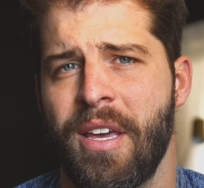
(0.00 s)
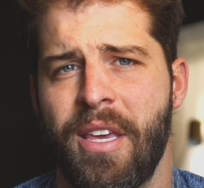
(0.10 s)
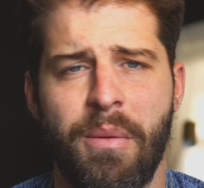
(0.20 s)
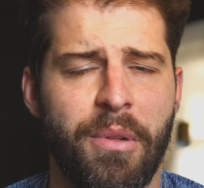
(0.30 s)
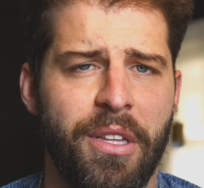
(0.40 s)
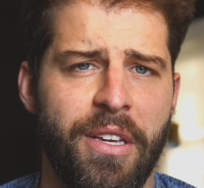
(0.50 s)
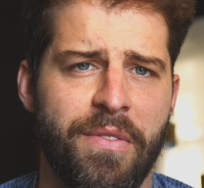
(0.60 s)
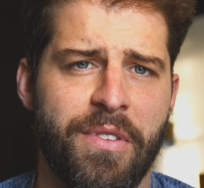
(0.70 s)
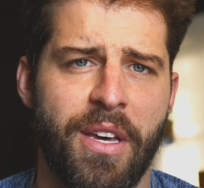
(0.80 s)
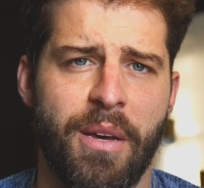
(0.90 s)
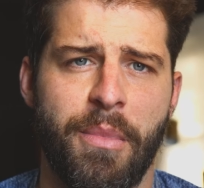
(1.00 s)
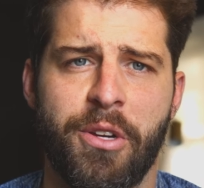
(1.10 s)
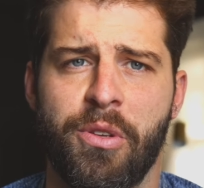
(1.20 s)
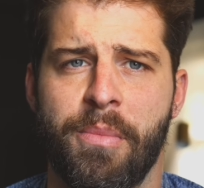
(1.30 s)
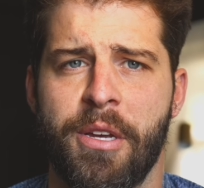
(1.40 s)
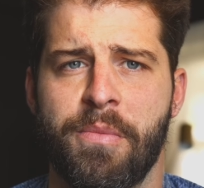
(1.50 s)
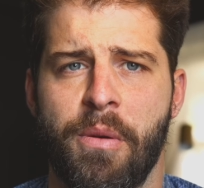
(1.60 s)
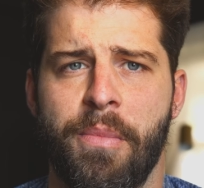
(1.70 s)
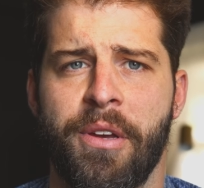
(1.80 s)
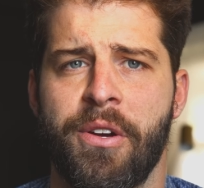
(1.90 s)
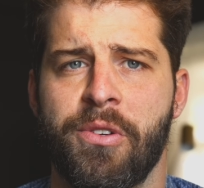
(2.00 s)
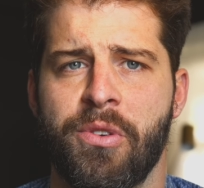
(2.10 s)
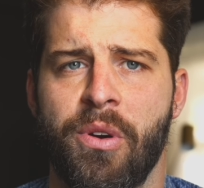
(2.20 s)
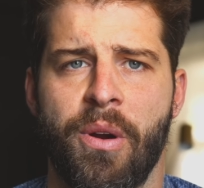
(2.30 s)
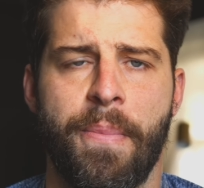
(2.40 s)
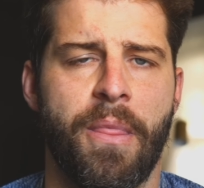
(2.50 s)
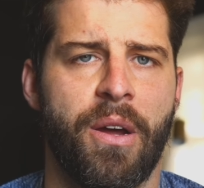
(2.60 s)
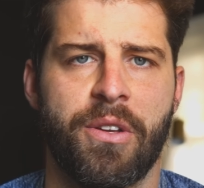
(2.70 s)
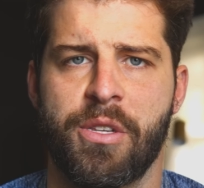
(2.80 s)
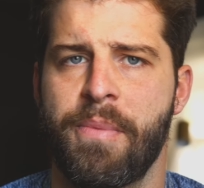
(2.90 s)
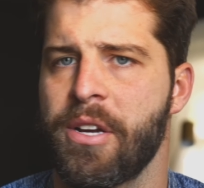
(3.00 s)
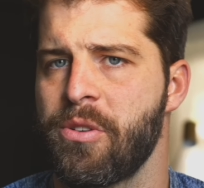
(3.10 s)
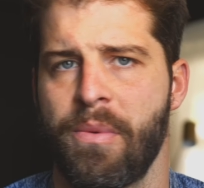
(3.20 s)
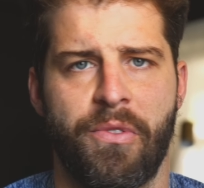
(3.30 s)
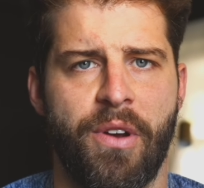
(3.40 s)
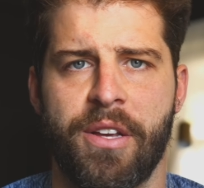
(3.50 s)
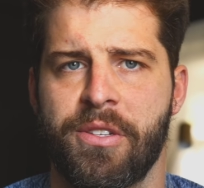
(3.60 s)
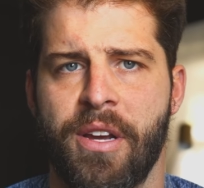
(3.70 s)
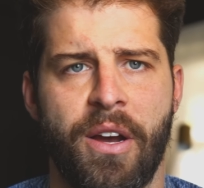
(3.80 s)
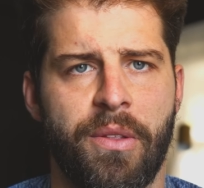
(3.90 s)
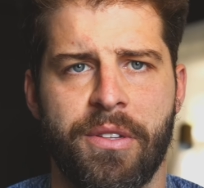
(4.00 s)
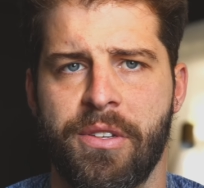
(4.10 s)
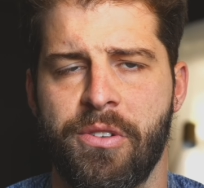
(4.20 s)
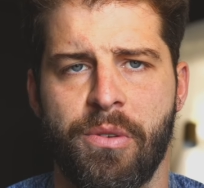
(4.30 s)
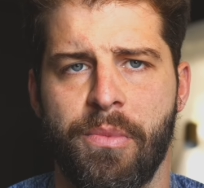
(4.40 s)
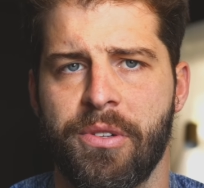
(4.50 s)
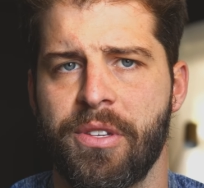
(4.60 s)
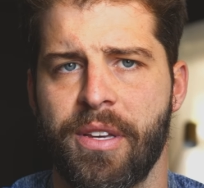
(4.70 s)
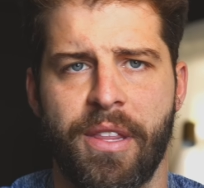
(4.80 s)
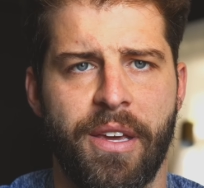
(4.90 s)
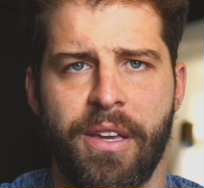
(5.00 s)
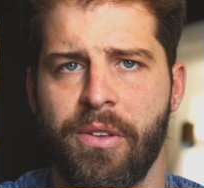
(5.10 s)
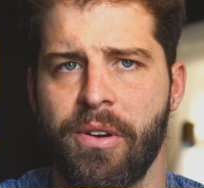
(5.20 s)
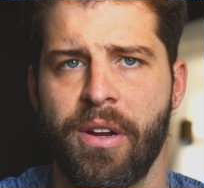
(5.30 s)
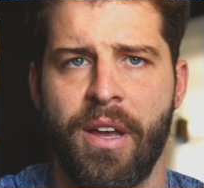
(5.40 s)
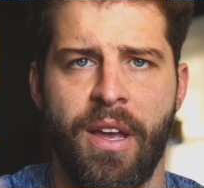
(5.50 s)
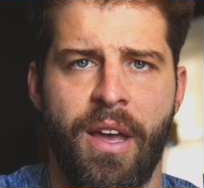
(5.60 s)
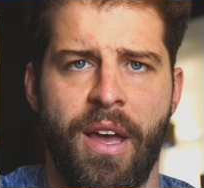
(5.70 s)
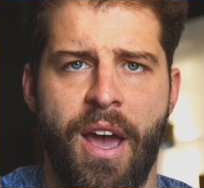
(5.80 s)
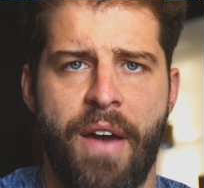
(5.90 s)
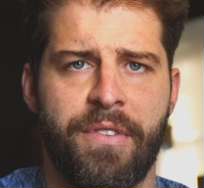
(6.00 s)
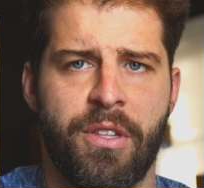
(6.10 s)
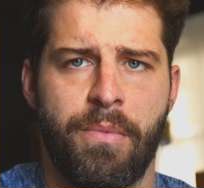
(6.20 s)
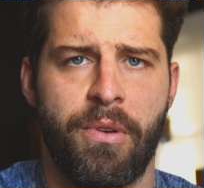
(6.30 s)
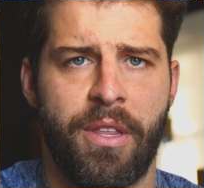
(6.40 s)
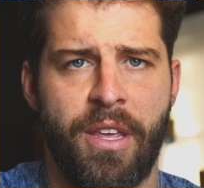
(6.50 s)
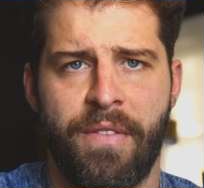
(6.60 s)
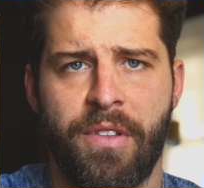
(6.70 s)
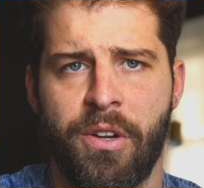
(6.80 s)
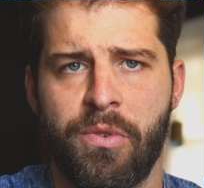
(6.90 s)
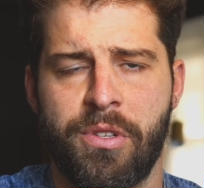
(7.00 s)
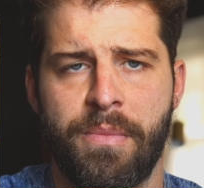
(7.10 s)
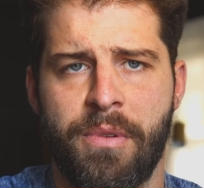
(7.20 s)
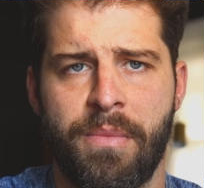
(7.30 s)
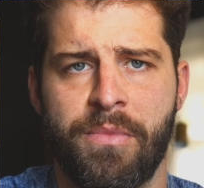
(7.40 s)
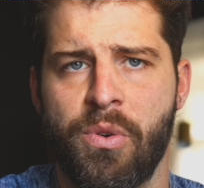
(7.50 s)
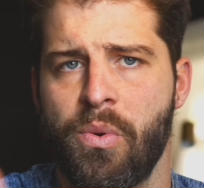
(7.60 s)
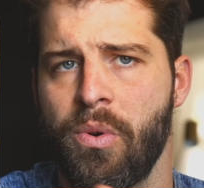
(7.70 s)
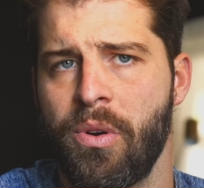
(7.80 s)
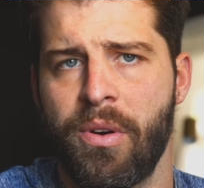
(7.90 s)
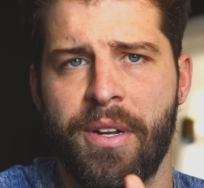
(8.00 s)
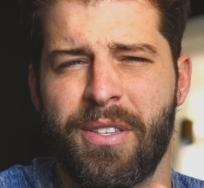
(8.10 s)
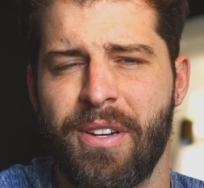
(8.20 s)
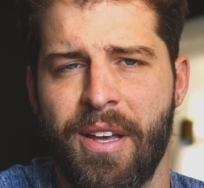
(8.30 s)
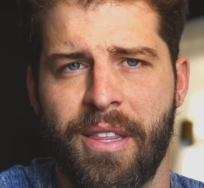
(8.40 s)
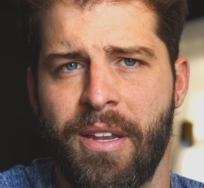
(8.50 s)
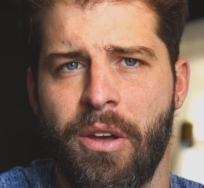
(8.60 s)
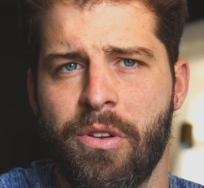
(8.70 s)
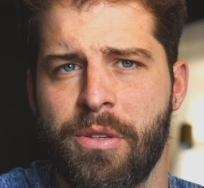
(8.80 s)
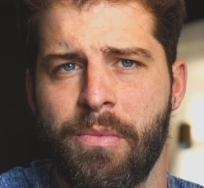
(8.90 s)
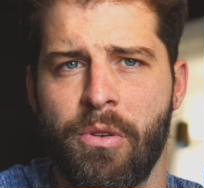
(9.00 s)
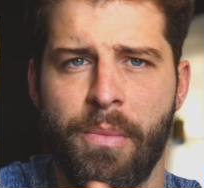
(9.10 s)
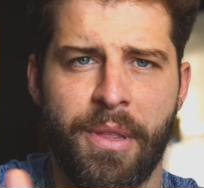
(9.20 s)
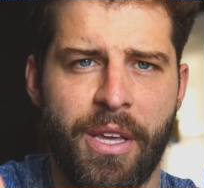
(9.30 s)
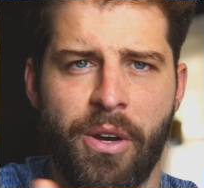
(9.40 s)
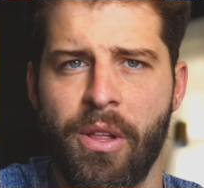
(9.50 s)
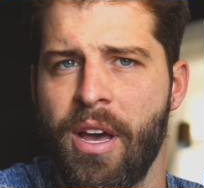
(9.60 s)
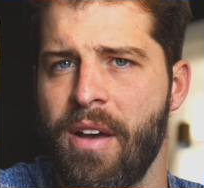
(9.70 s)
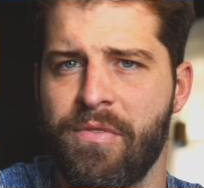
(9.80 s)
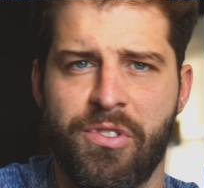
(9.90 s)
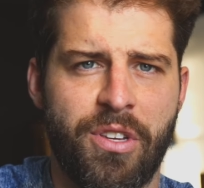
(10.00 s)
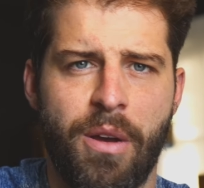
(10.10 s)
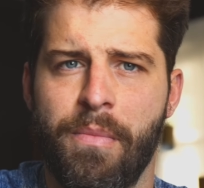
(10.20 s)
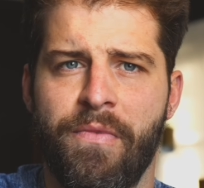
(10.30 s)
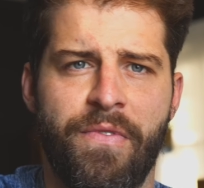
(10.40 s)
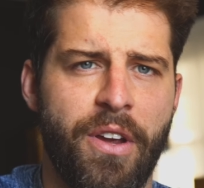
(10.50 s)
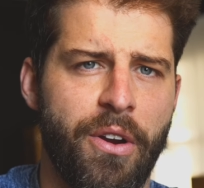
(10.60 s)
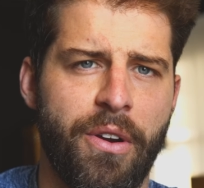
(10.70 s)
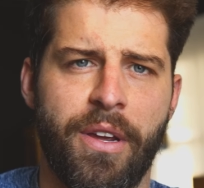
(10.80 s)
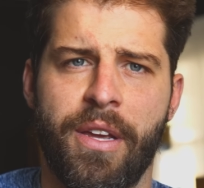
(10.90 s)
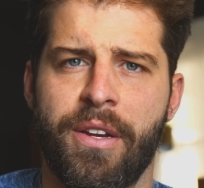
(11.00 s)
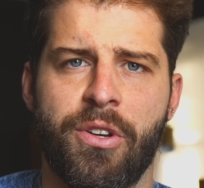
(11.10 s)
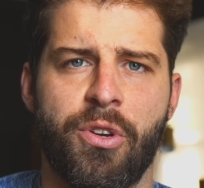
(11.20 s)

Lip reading: he believes that Major League Baseball players are on a spectrum of thoracic outlet syndrome where it's like they either have it to the point that they have clinical symptoms or it's not that noticeable, but they all have some varying